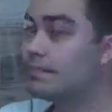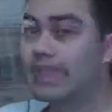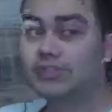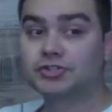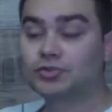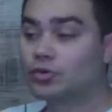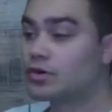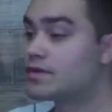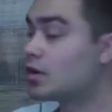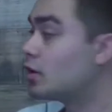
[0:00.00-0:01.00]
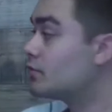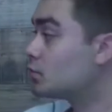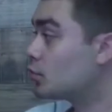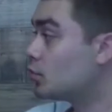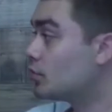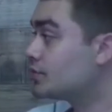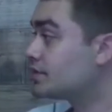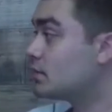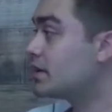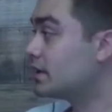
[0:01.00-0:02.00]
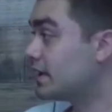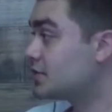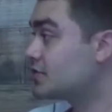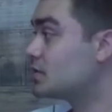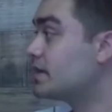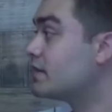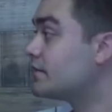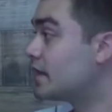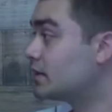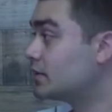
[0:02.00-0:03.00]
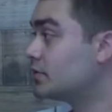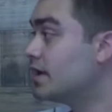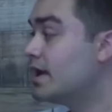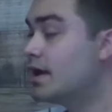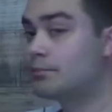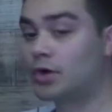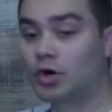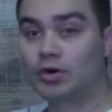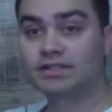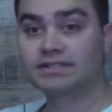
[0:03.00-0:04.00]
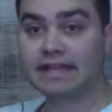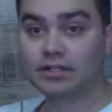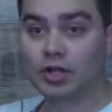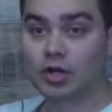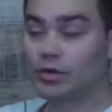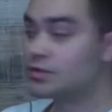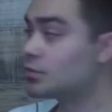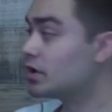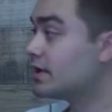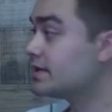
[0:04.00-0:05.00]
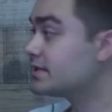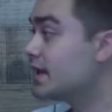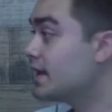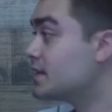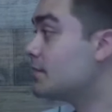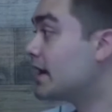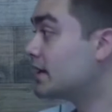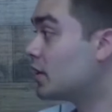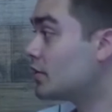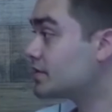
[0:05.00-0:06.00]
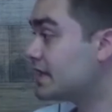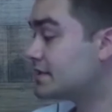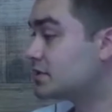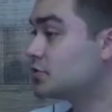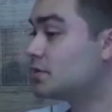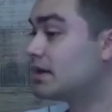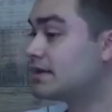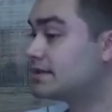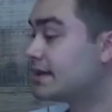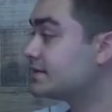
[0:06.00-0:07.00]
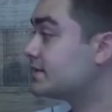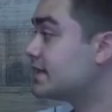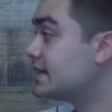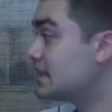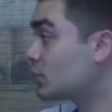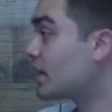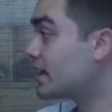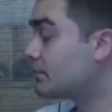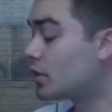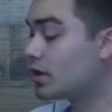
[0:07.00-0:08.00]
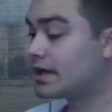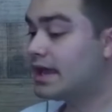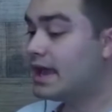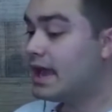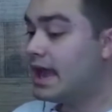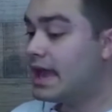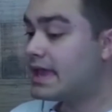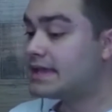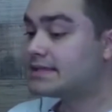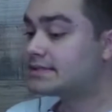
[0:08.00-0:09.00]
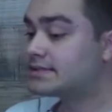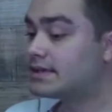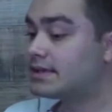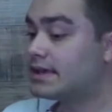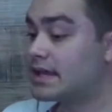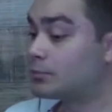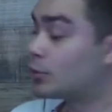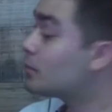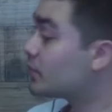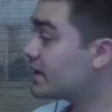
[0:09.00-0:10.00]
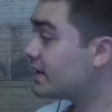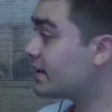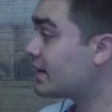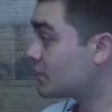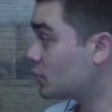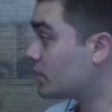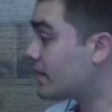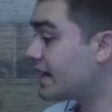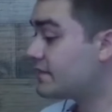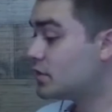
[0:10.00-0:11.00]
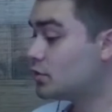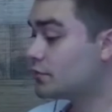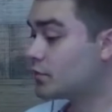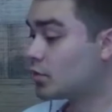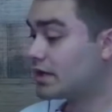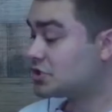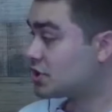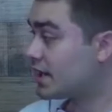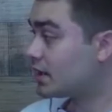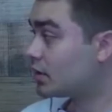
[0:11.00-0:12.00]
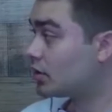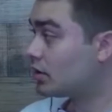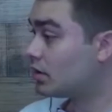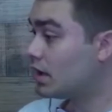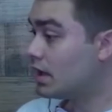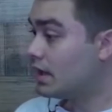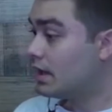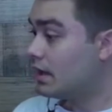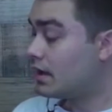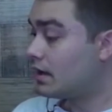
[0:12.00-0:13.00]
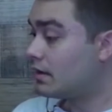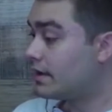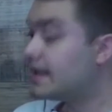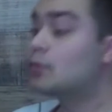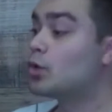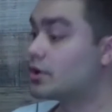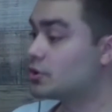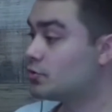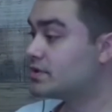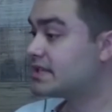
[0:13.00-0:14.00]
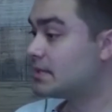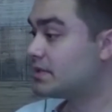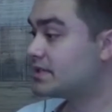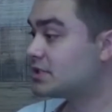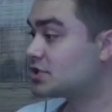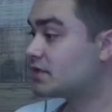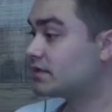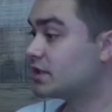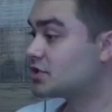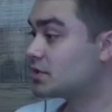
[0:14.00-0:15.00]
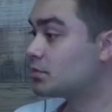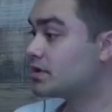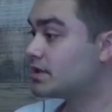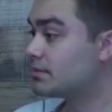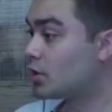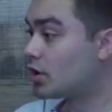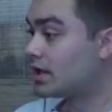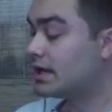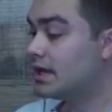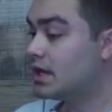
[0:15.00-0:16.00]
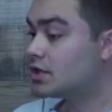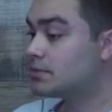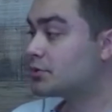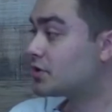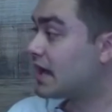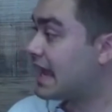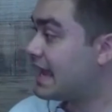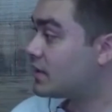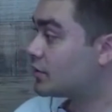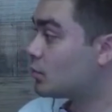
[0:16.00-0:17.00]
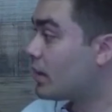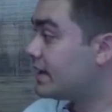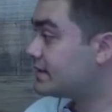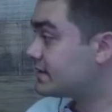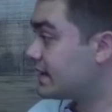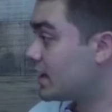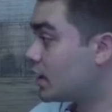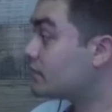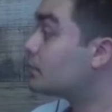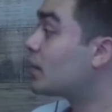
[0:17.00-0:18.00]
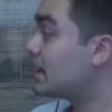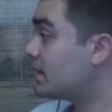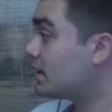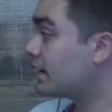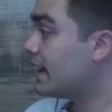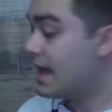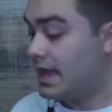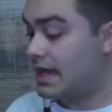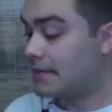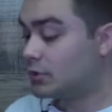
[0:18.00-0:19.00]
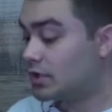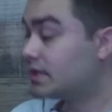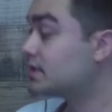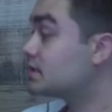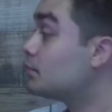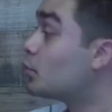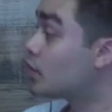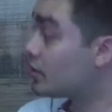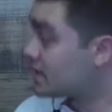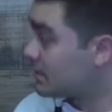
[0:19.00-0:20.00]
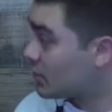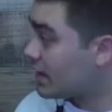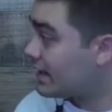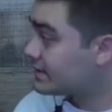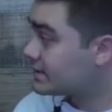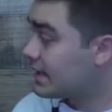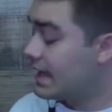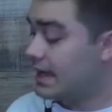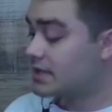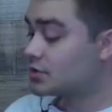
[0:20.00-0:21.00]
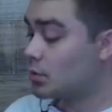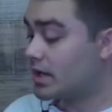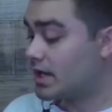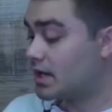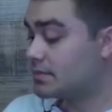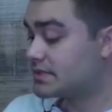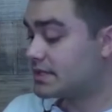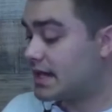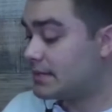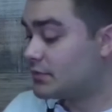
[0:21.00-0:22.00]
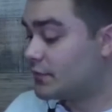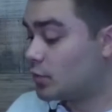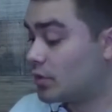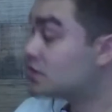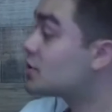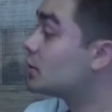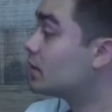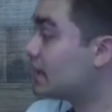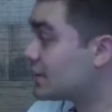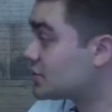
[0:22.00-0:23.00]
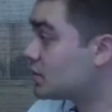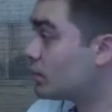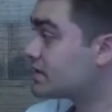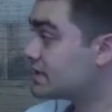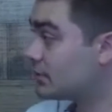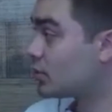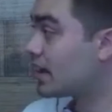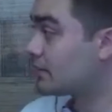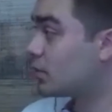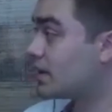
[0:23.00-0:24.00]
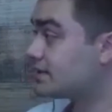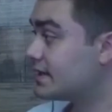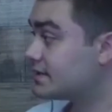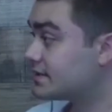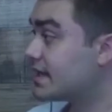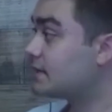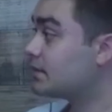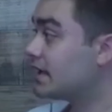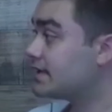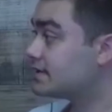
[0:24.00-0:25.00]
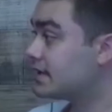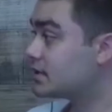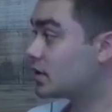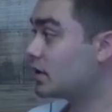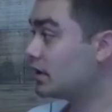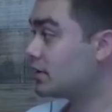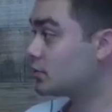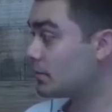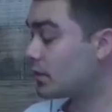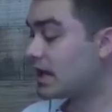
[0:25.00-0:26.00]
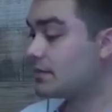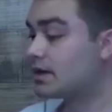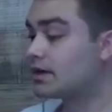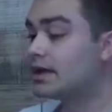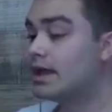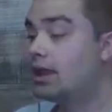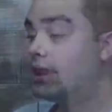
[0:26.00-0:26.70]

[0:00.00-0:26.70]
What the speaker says: make sure that all the rules and regulations are being followed per state law, as as the bylaws instituted by the Texas State Democratic Party. It is inappropriate and unethical, in my view, for a chair or anyone who is in a position of leadership within the party to put their hand on the weighted scale of a primary. I'm looking to support all Democrats, and so when it comes time for the general election, once the democratic process has taken place internally through a primary,